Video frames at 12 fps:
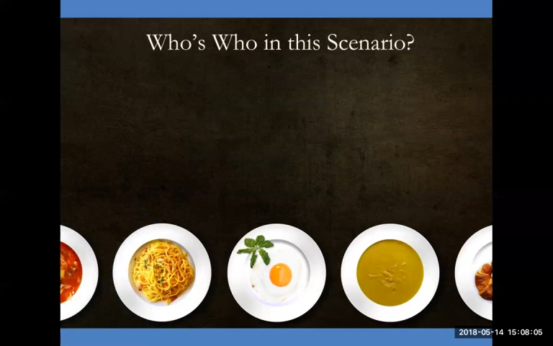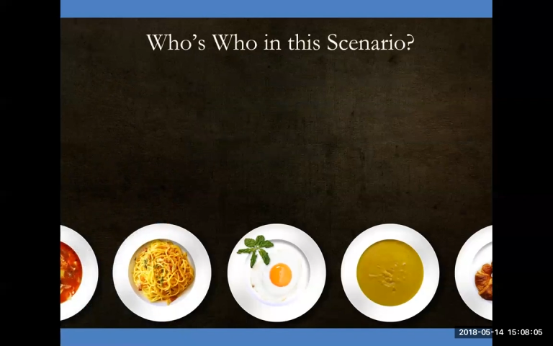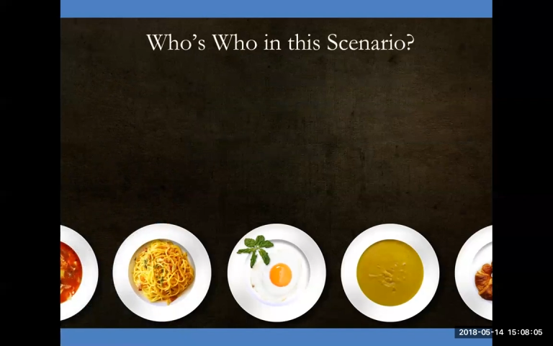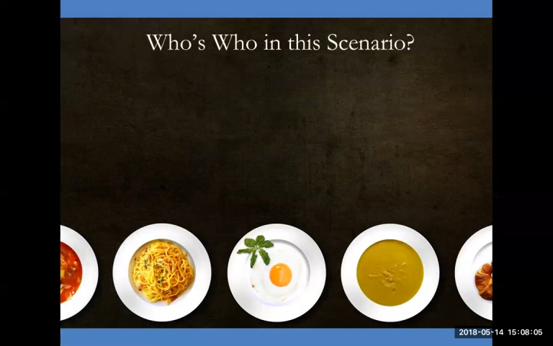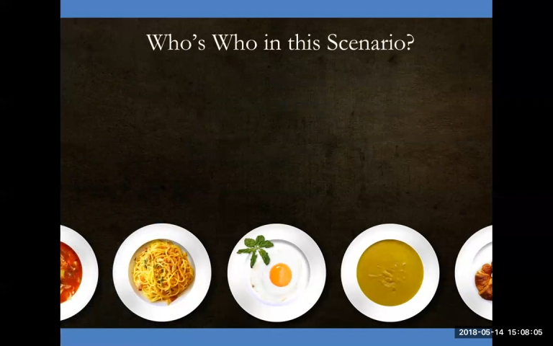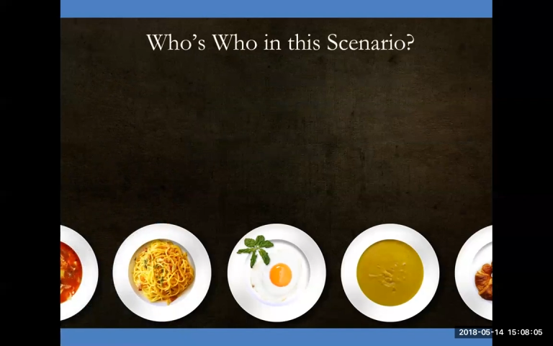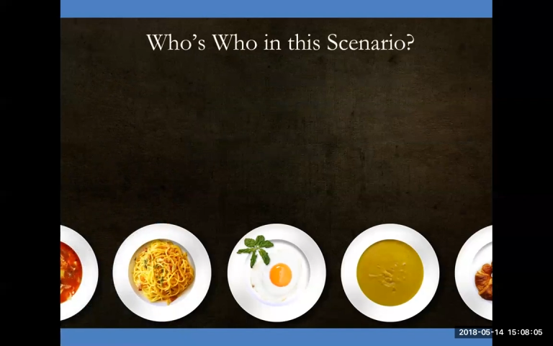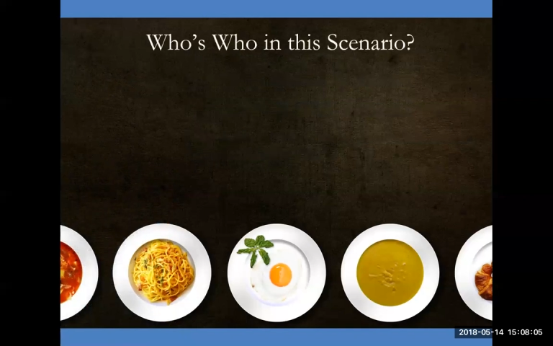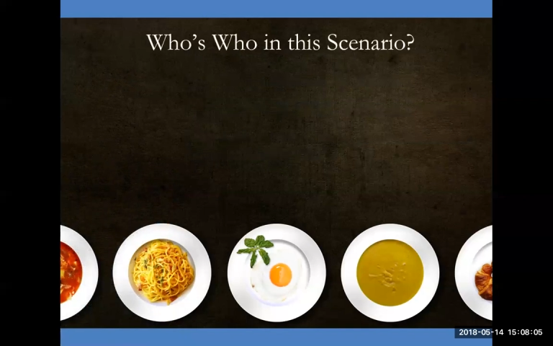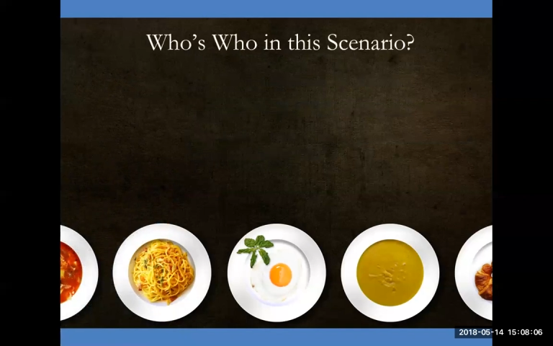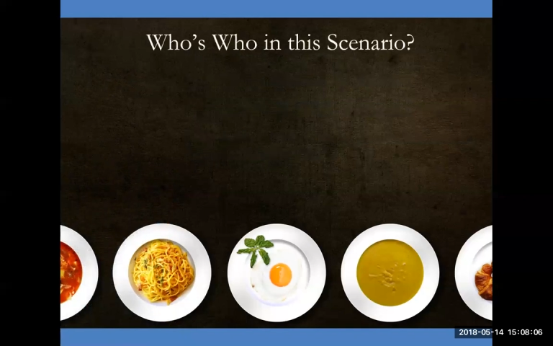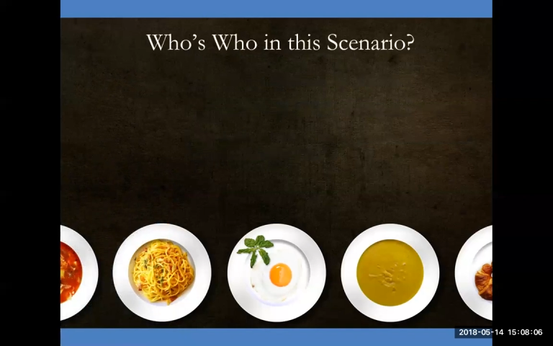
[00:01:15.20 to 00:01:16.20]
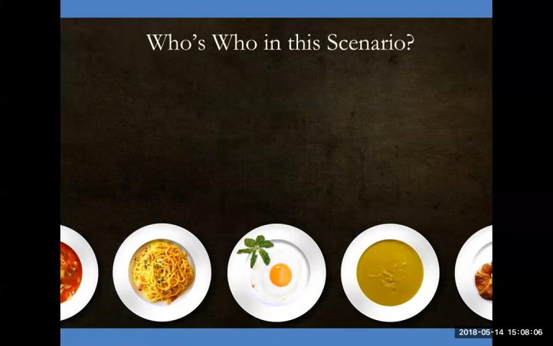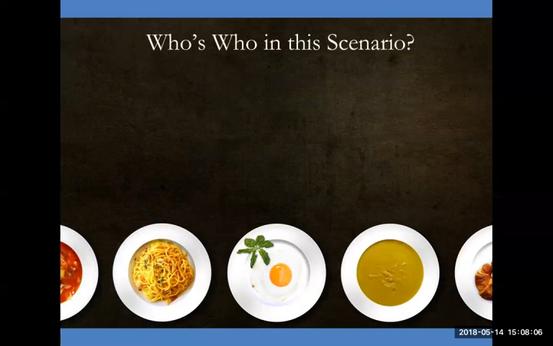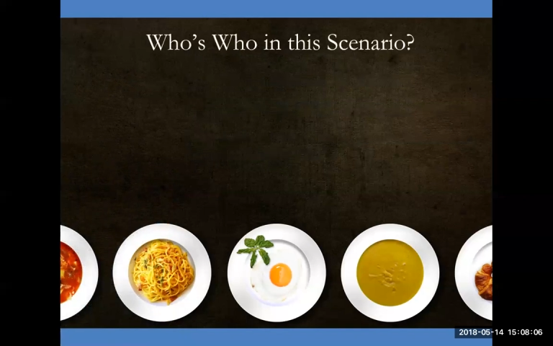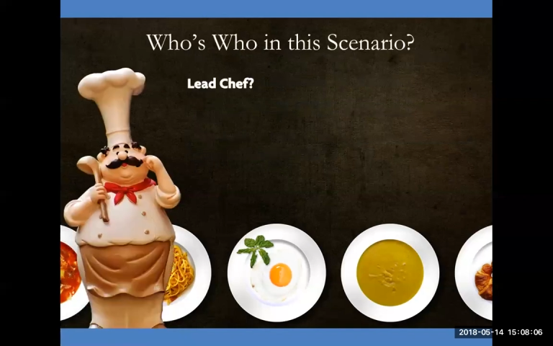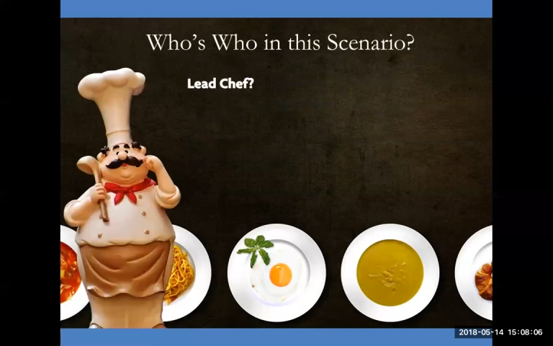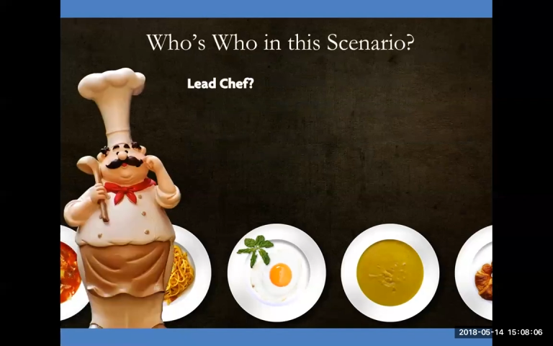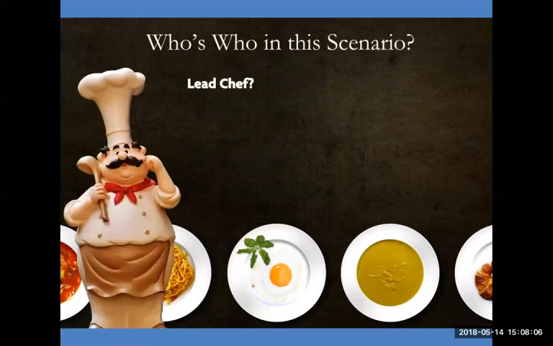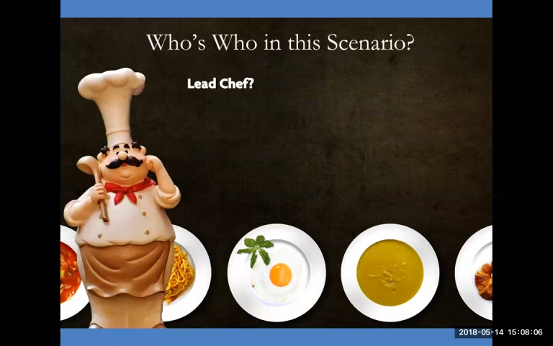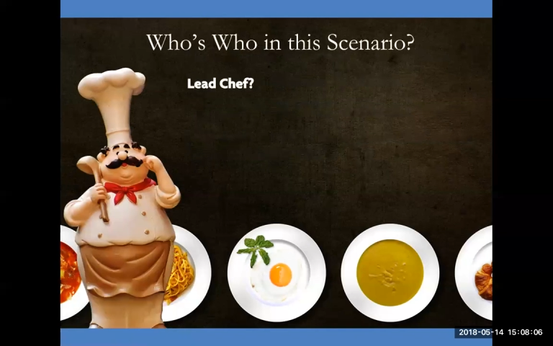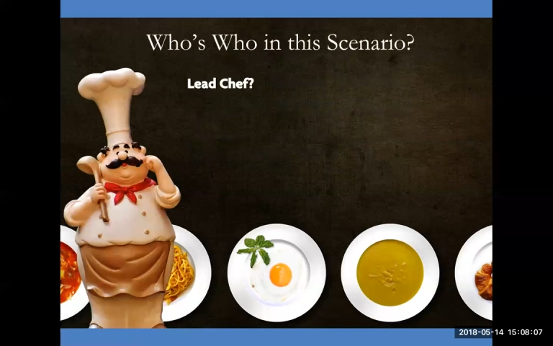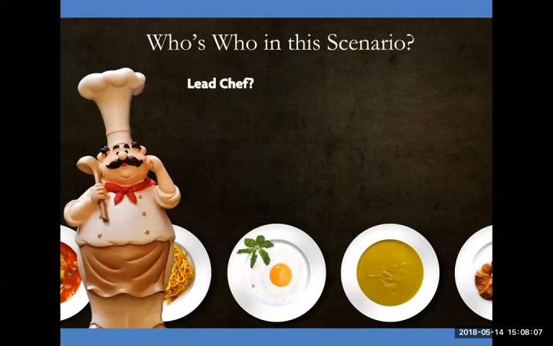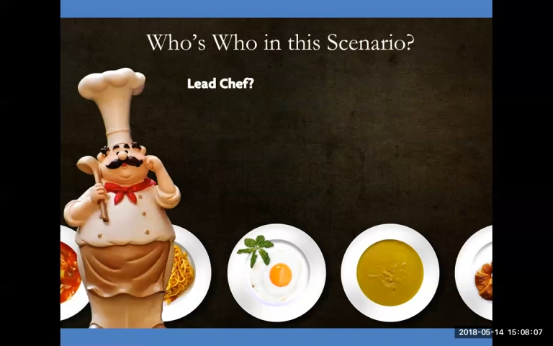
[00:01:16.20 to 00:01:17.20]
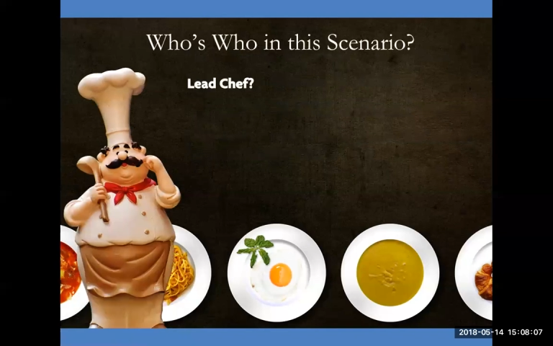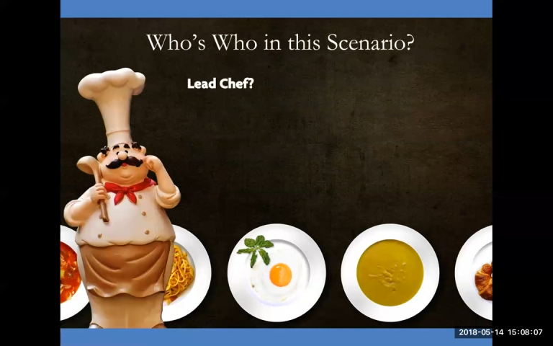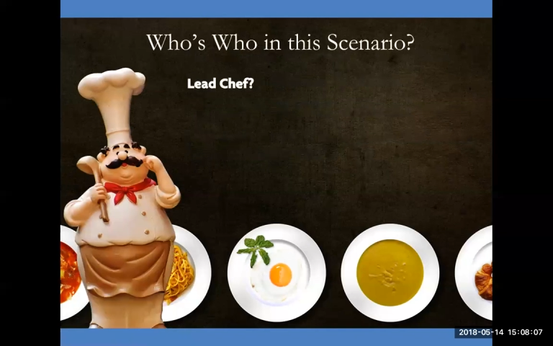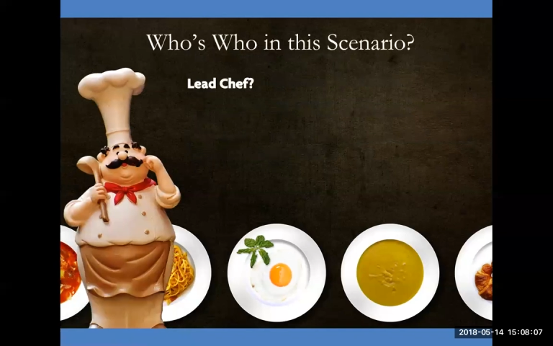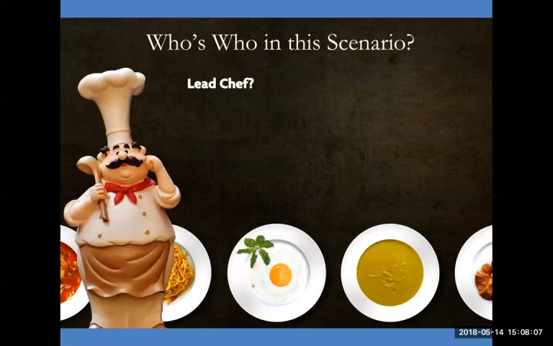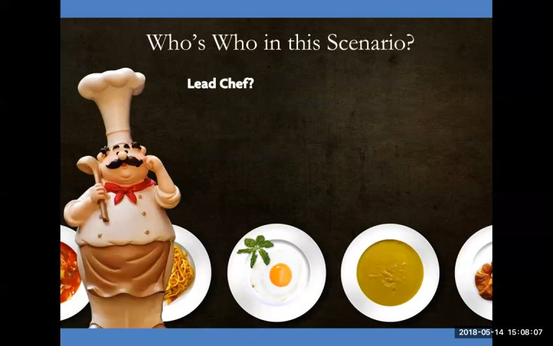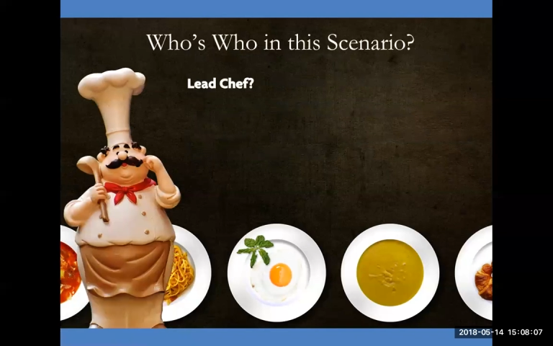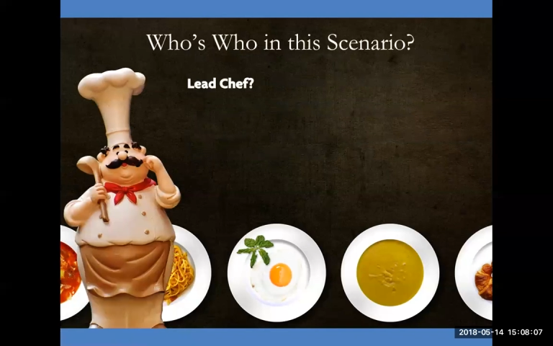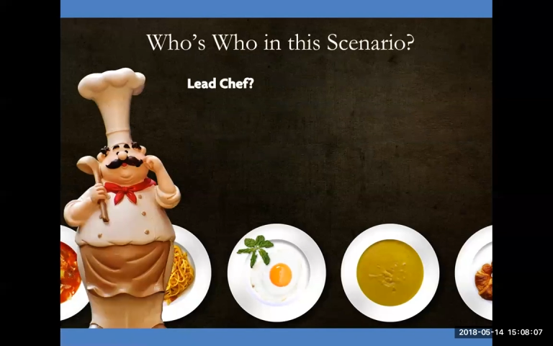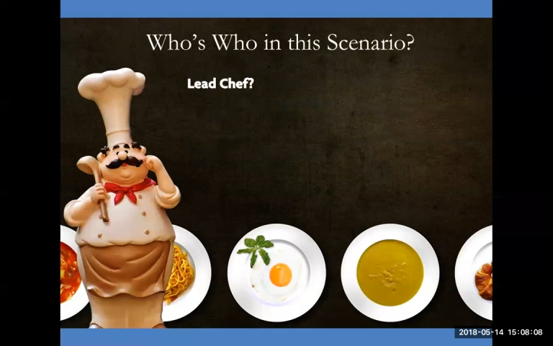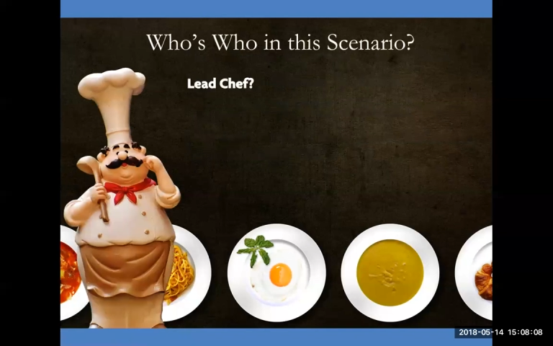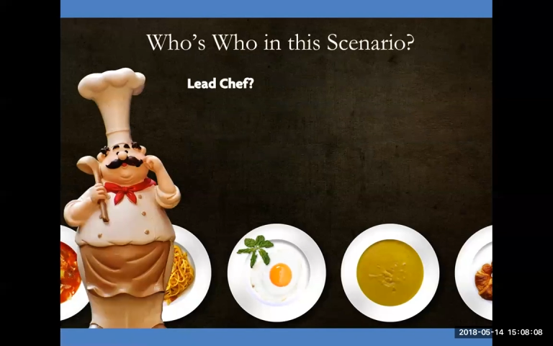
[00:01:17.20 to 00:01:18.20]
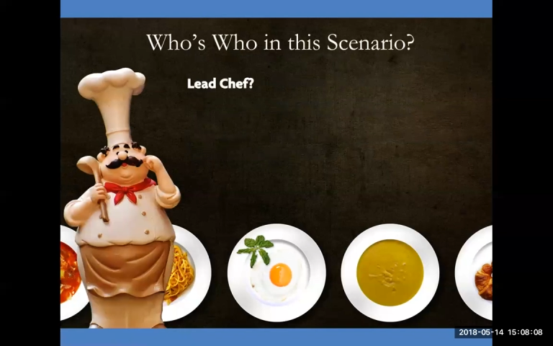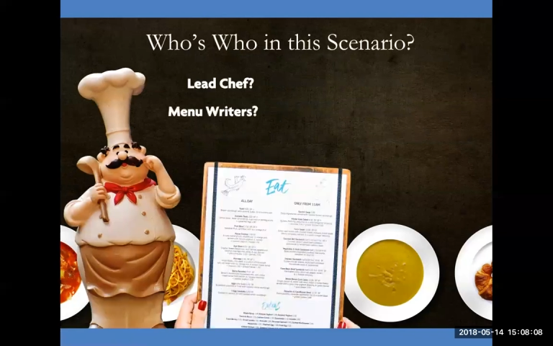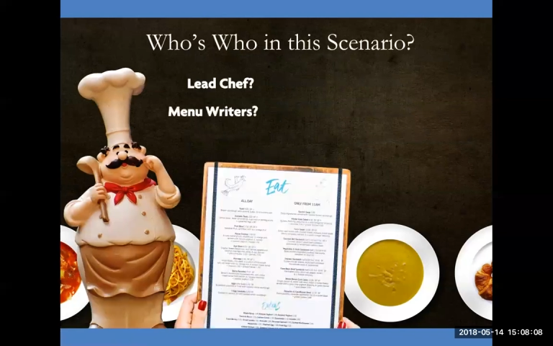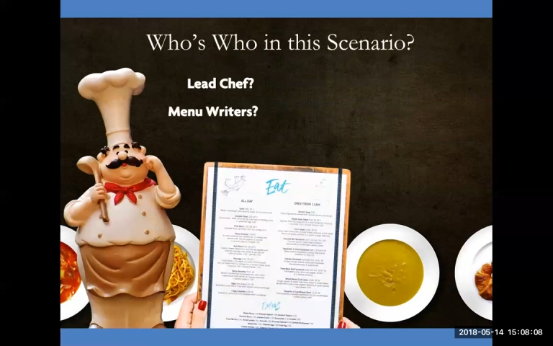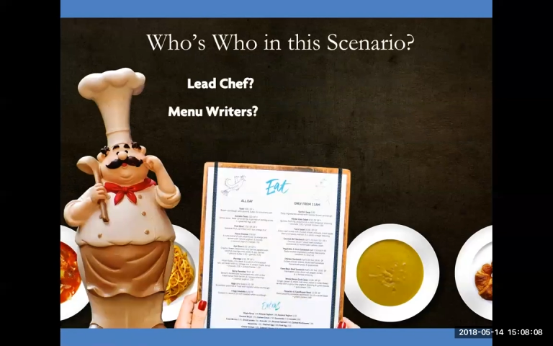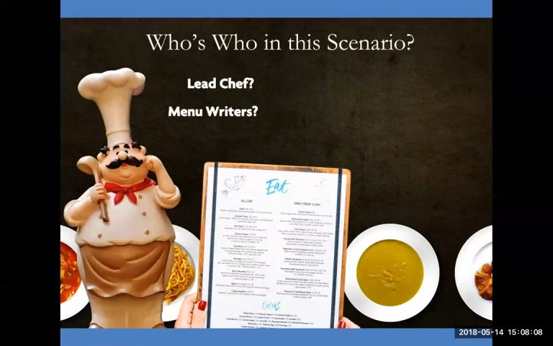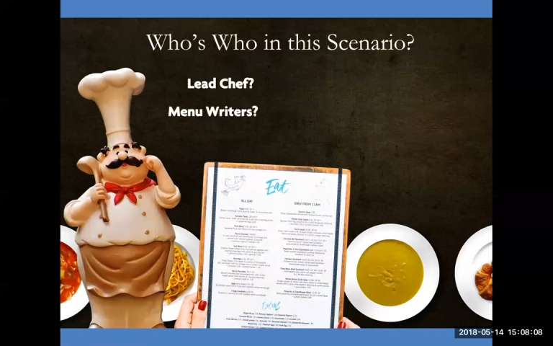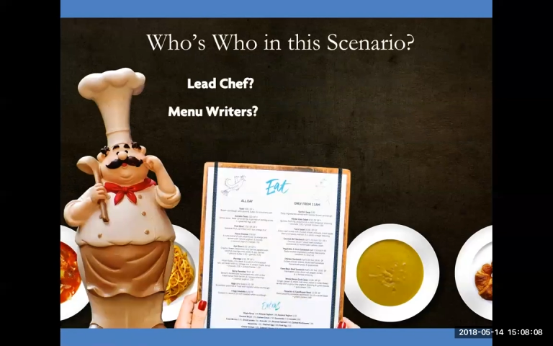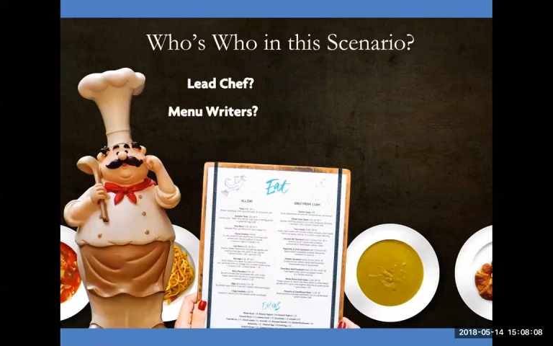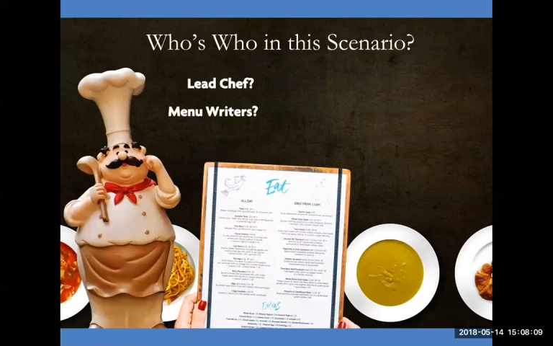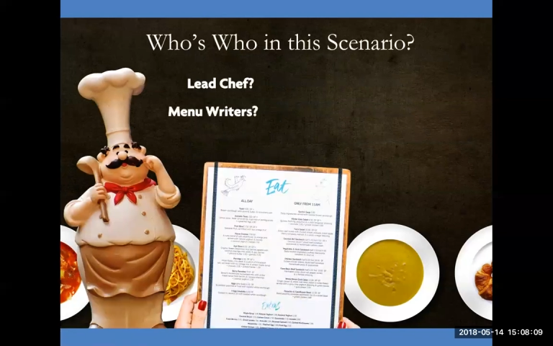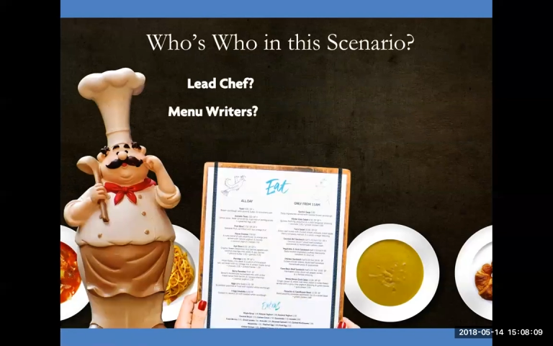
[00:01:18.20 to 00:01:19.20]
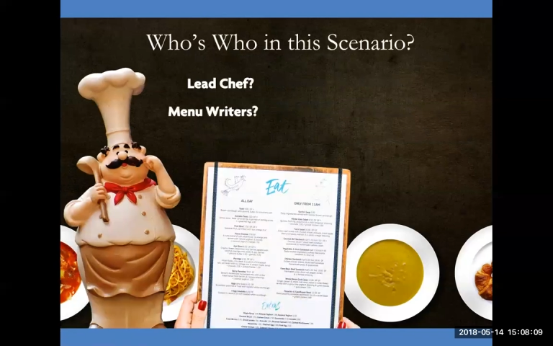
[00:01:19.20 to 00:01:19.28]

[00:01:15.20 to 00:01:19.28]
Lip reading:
(no speaker visible)